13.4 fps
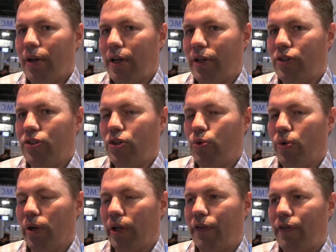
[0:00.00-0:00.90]
is you
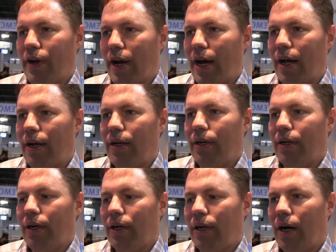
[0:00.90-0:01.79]
really have got
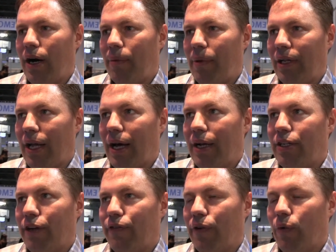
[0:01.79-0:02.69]
a lot
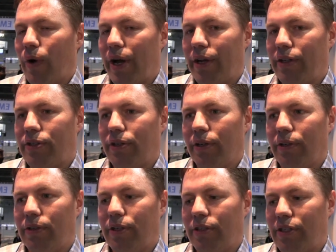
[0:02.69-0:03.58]
of different ways to
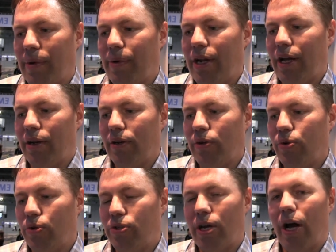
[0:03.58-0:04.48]
disseminate
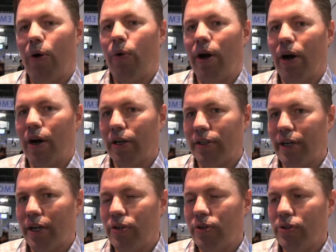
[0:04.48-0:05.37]
who's got what
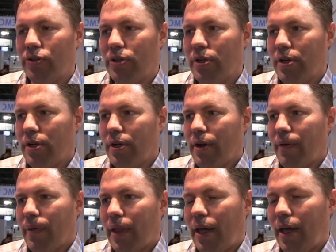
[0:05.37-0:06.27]
architectures.
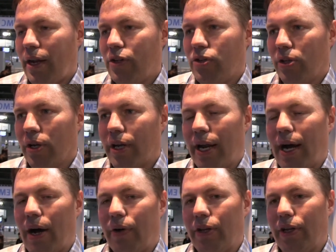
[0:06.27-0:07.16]
And as you look at
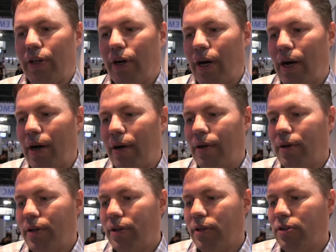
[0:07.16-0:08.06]
how they
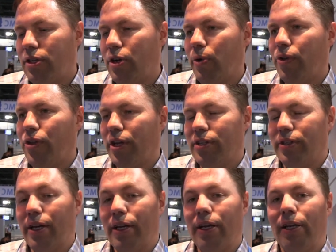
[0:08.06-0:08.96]
deal with things
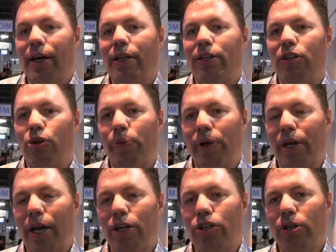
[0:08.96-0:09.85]
like inline
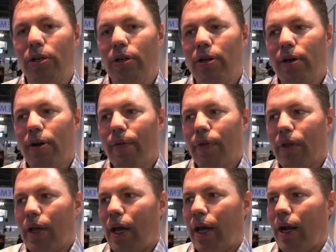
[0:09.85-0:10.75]
deduplication
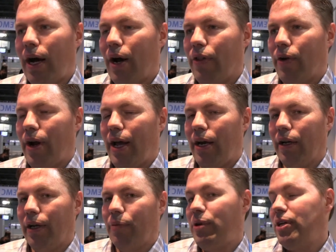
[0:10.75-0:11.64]
and how they're
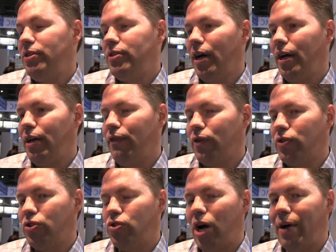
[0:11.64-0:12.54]
handling PCIe
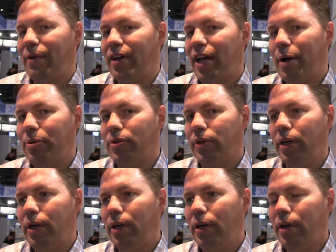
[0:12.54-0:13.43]
versus drive
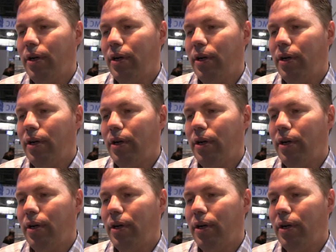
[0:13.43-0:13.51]
encapsulated,